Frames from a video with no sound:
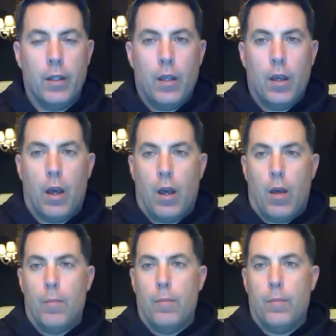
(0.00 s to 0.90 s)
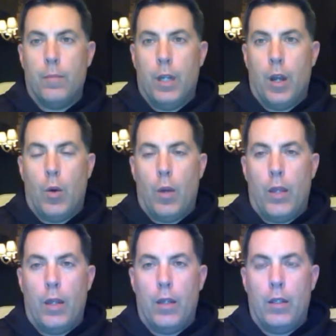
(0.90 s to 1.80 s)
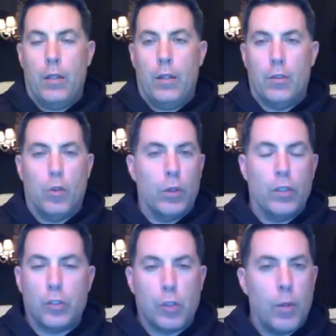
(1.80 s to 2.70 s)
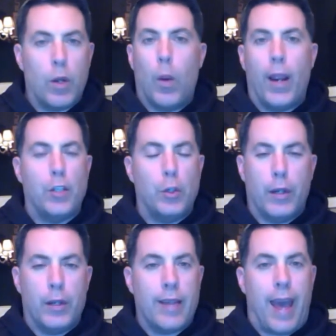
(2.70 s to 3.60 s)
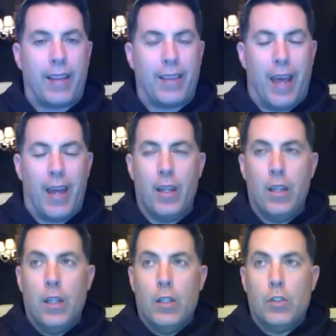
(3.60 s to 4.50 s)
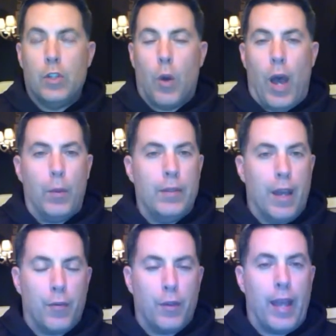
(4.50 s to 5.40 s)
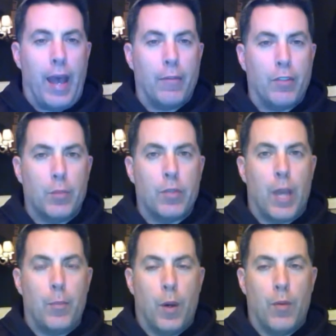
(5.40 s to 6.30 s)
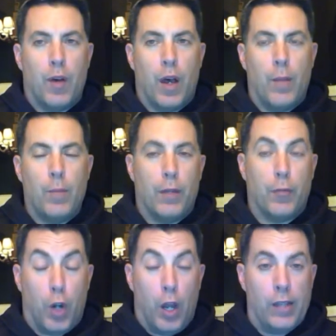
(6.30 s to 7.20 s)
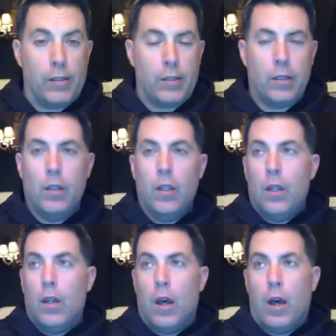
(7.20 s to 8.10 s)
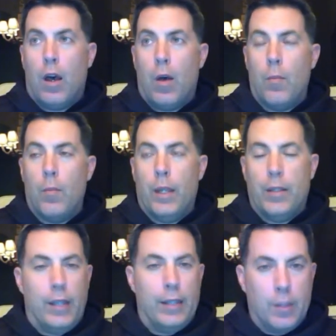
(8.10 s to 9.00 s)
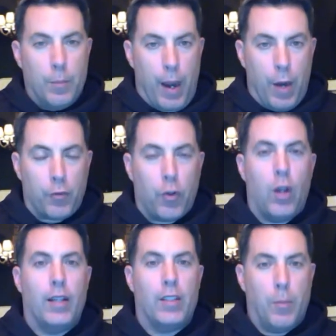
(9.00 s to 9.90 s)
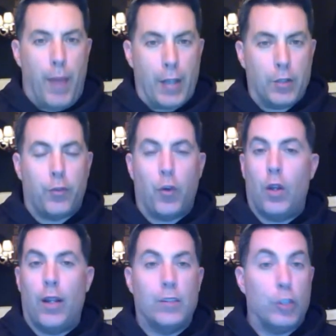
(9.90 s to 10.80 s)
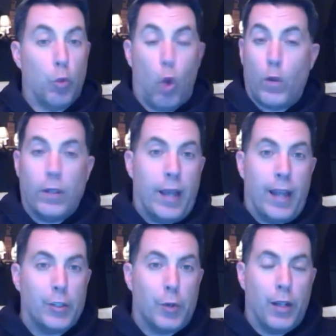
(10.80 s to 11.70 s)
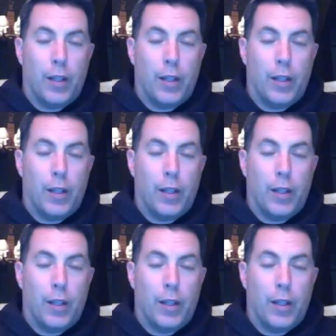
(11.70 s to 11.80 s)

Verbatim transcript: Um, you know, and there's only so many ways you can attack that. So I would definitely have some type of uh, like for us, um, it's it's the bear front, it's the badger front, it's you're rolling the dice, right?